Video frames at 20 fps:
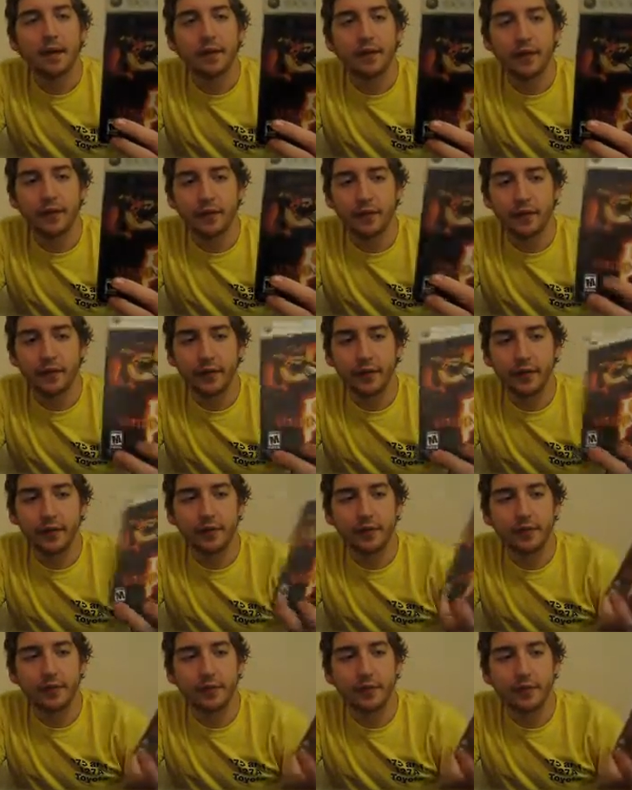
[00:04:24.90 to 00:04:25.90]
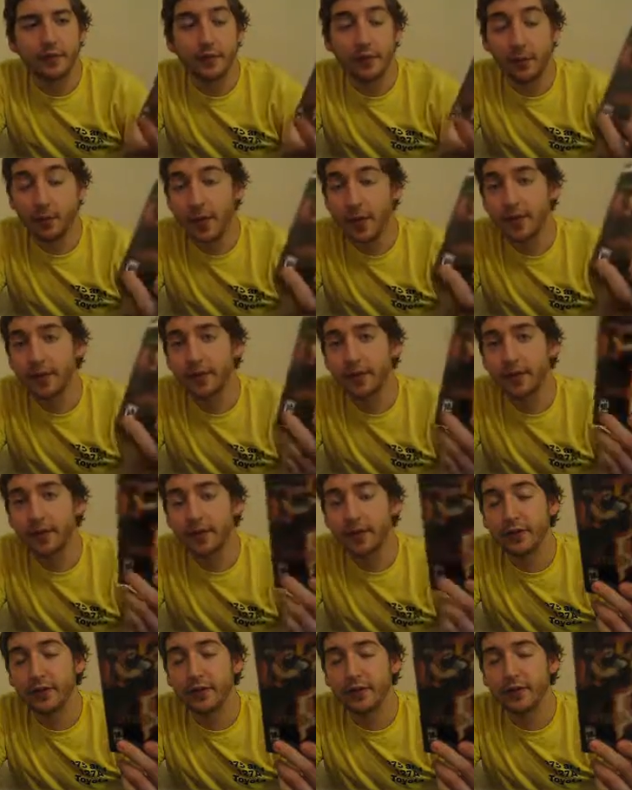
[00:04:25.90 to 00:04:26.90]
this is the best
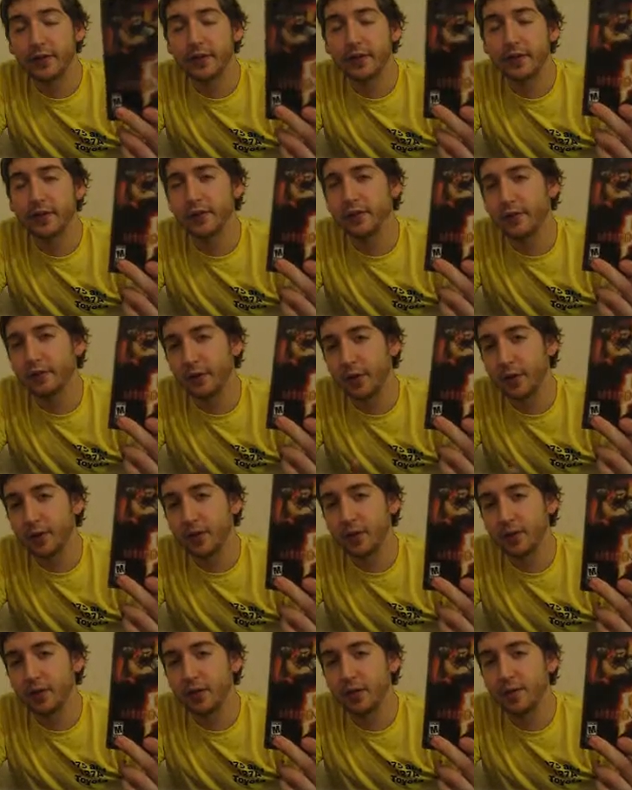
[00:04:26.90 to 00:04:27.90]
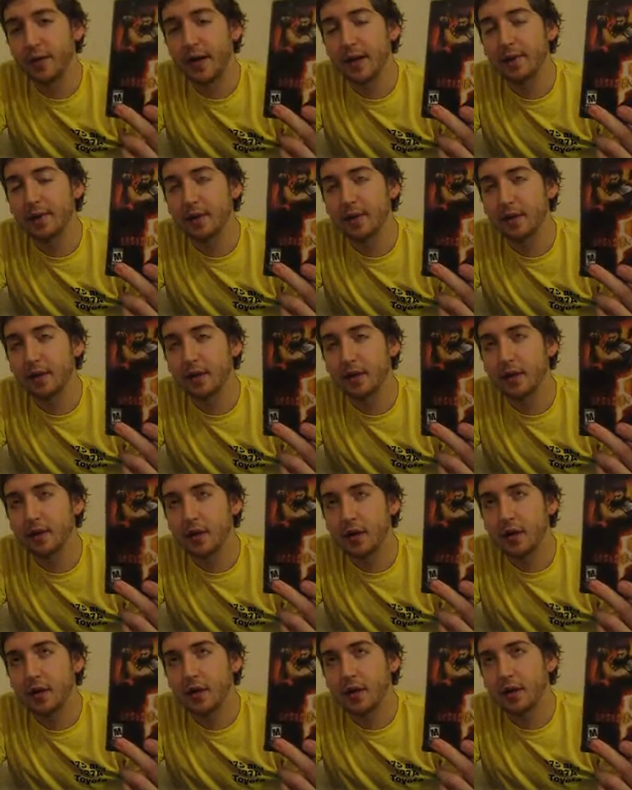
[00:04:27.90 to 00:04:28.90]
in the series since the first one, in my opinion.
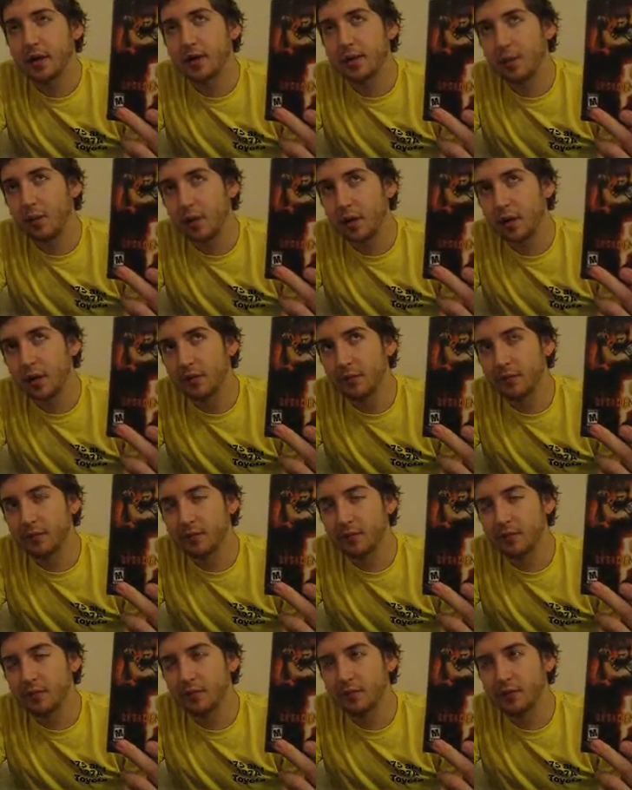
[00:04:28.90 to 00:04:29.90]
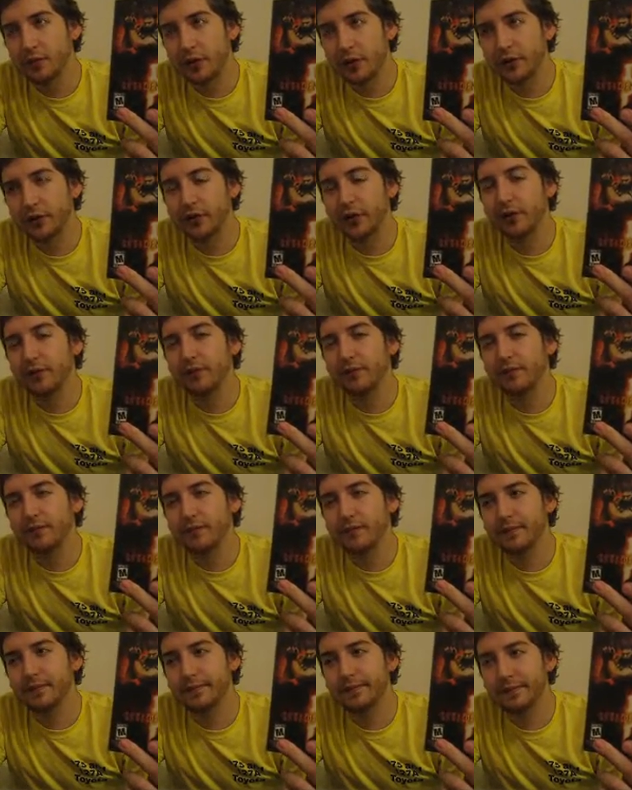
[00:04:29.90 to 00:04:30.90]
Well, since
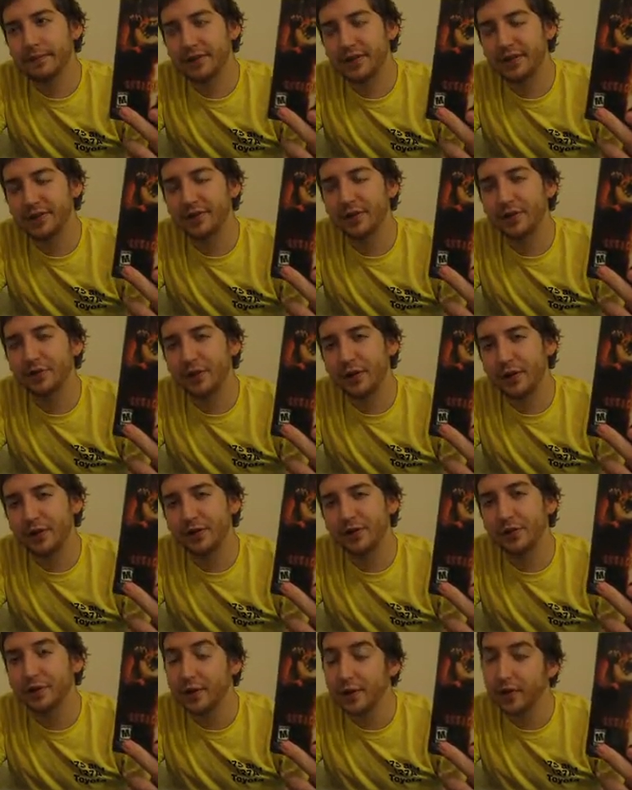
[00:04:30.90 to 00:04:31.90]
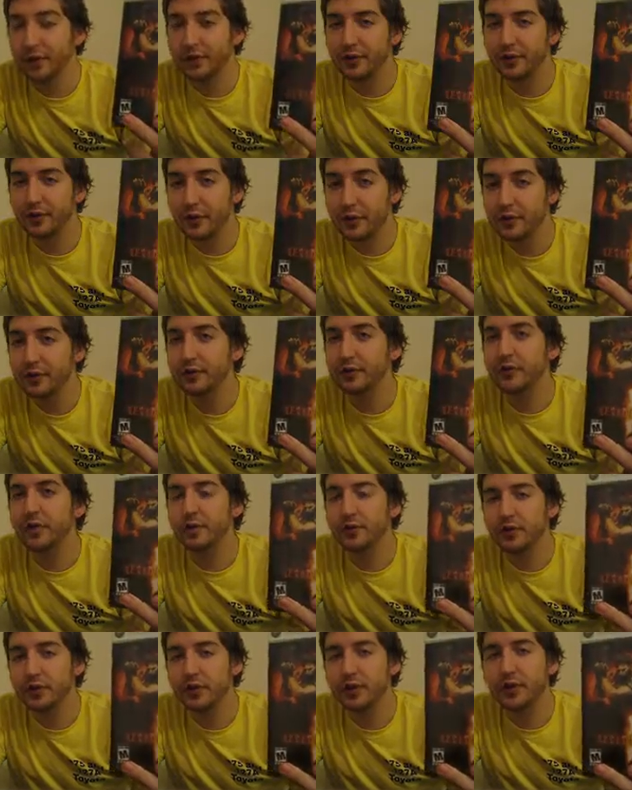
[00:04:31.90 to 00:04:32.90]
the first three, because the first three
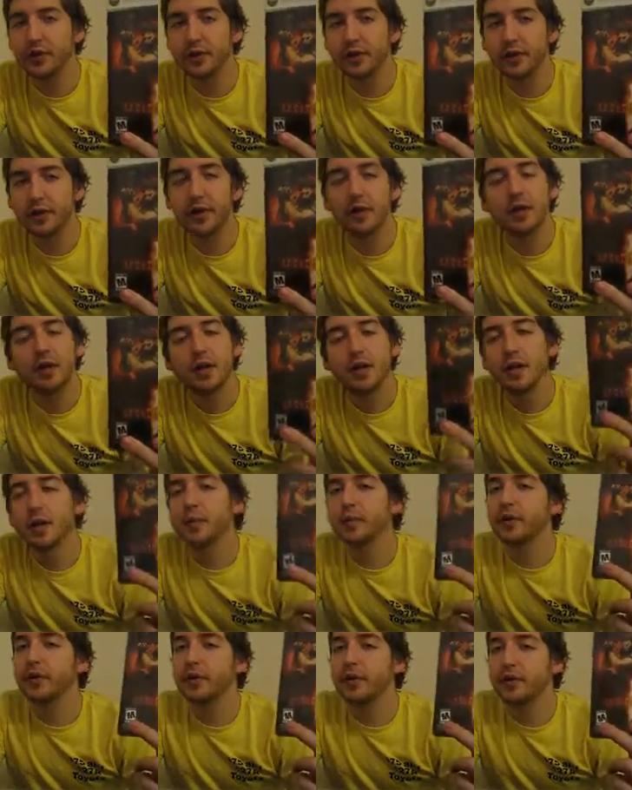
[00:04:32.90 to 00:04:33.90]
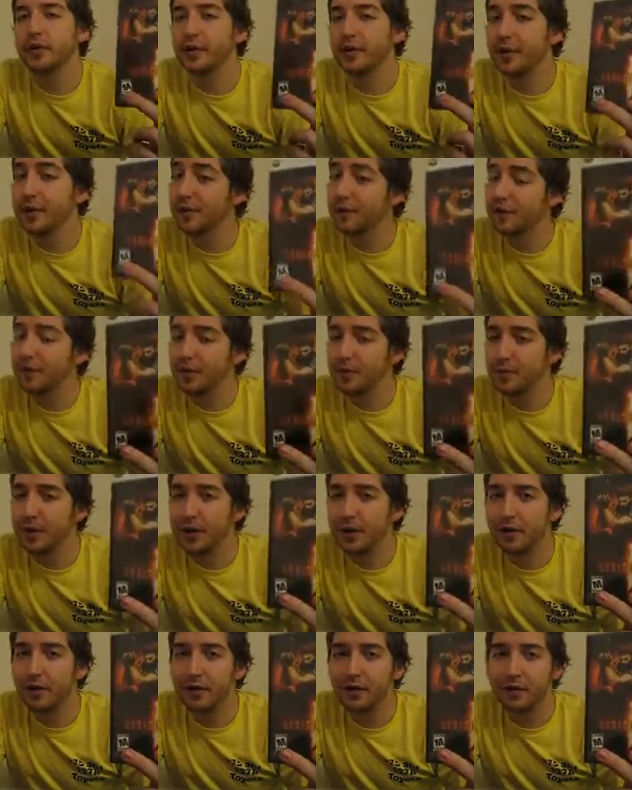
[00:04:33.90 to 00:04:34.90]
are really good, but this is definitely
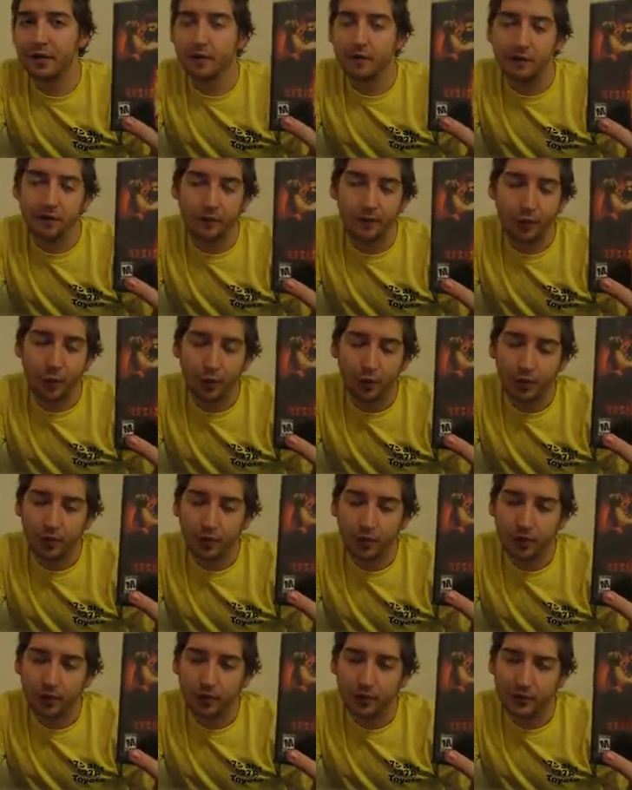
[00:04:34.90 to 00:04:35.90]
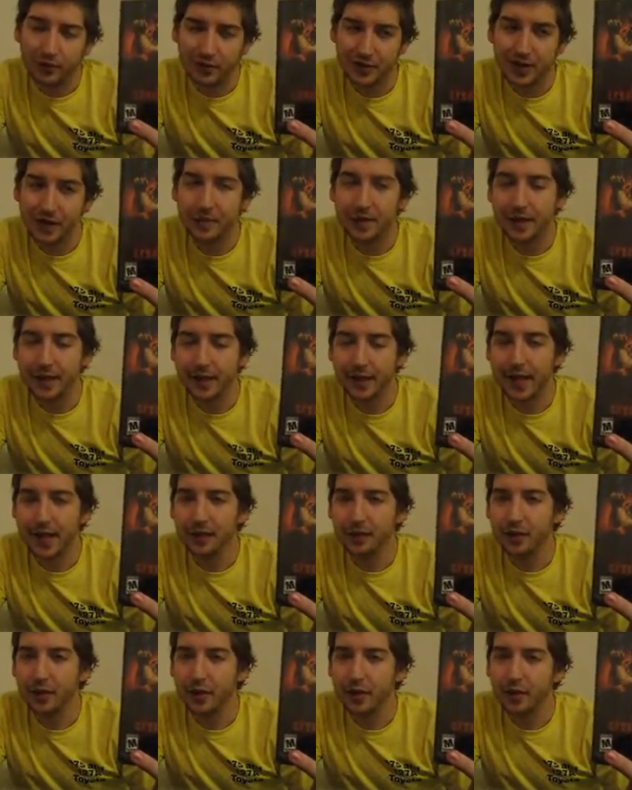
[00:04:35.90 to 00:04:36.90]
better than 4. Same kind of
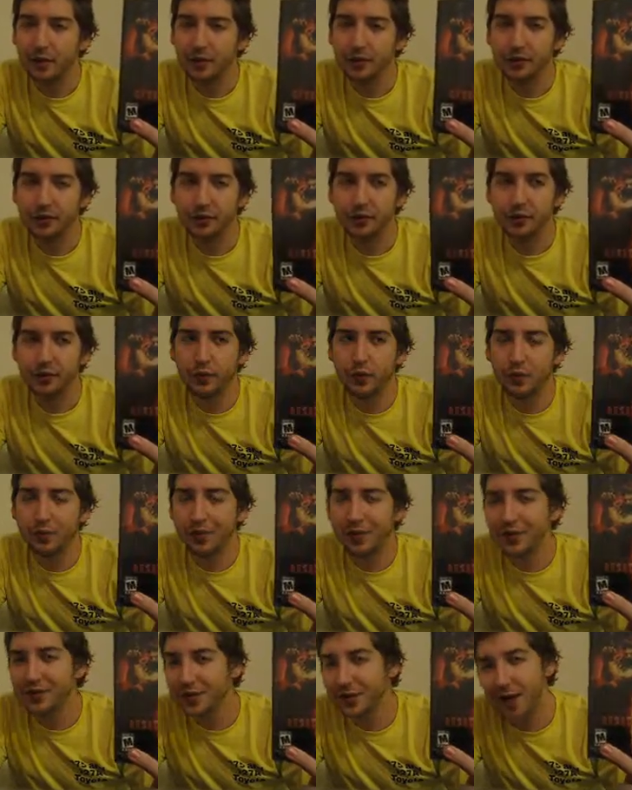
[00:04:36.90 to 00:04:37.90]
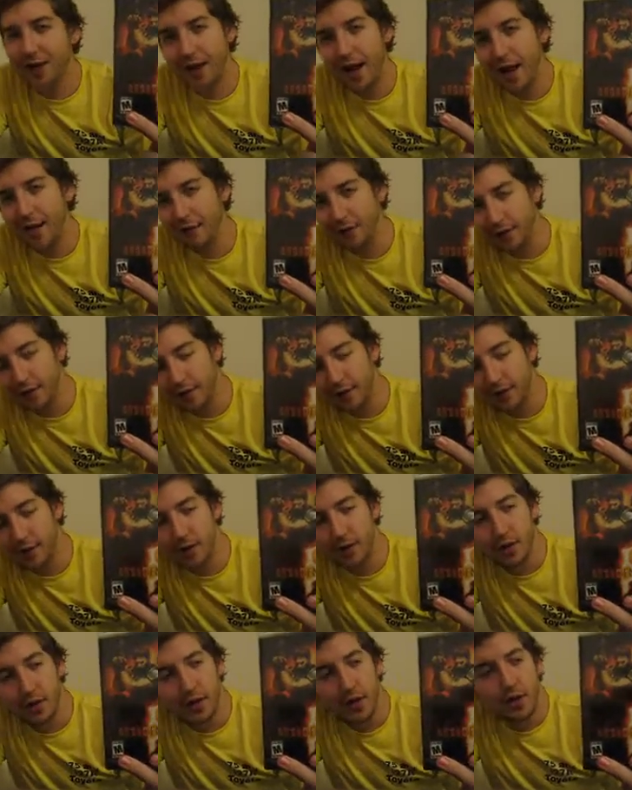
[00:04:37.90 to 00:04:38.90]
gameplay almost as 4, but it's set in
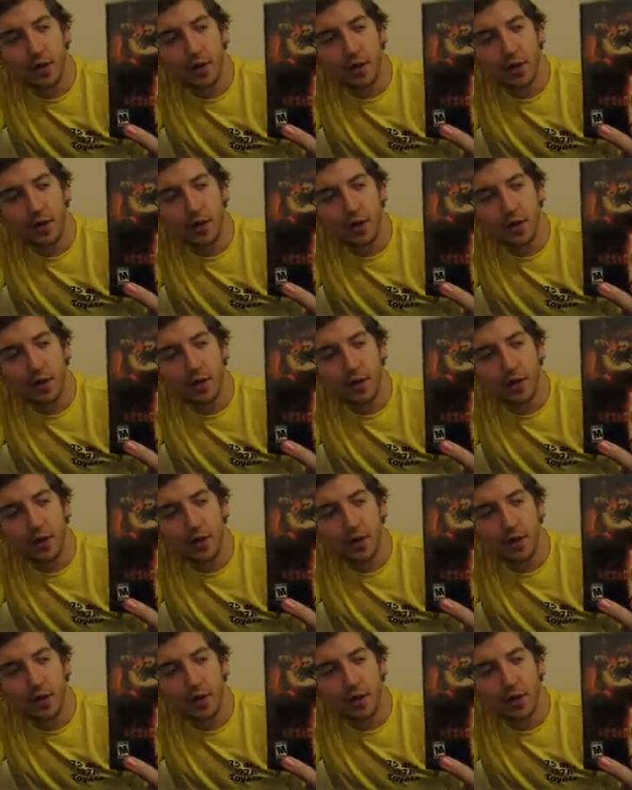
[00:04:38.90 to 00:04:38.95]
Africa.